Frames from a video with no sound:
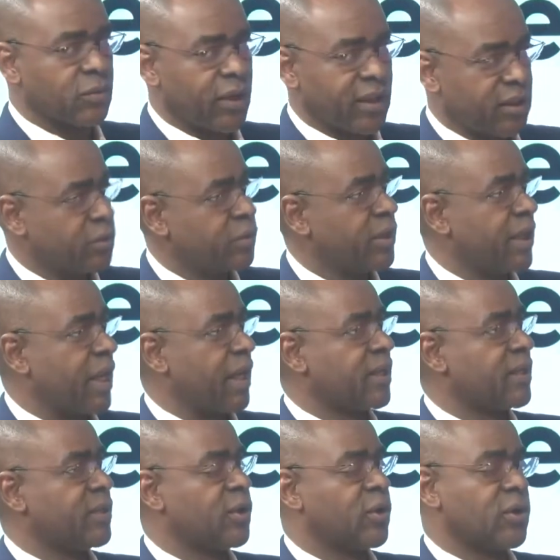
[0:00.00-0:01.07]
Whether we
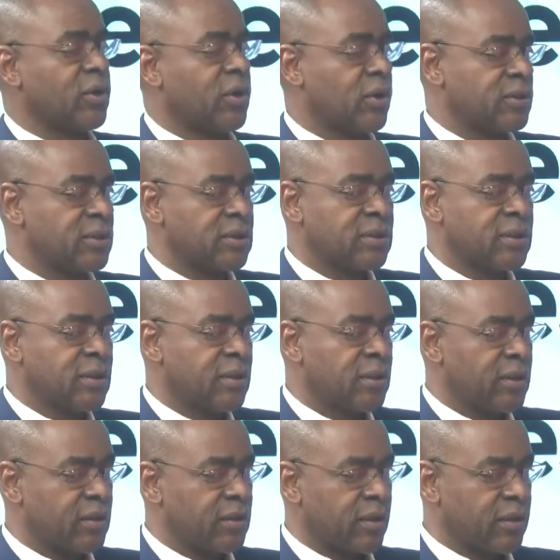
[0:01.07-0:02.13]
like it or not,
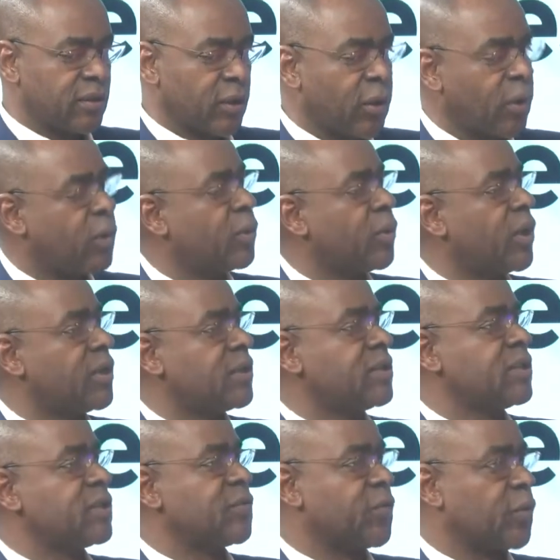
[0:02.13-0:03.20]
the whole world
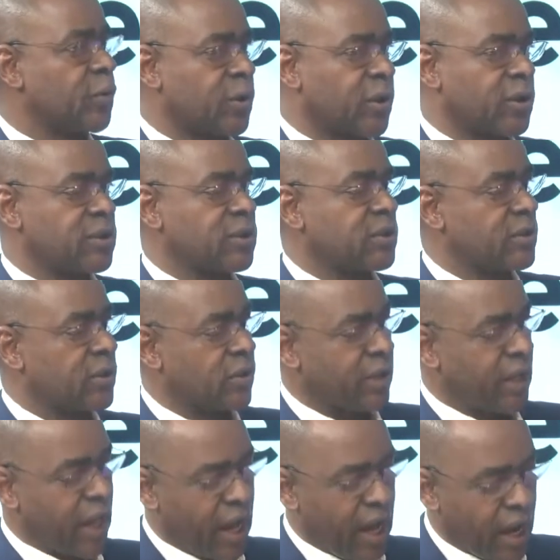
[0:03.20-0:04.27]
is focused on
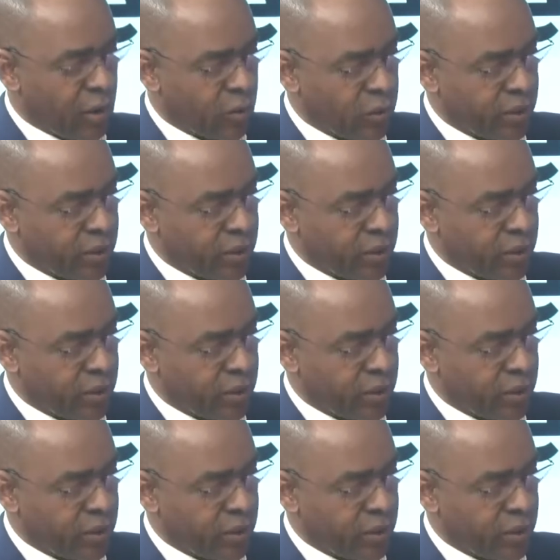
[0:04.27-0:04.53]
how we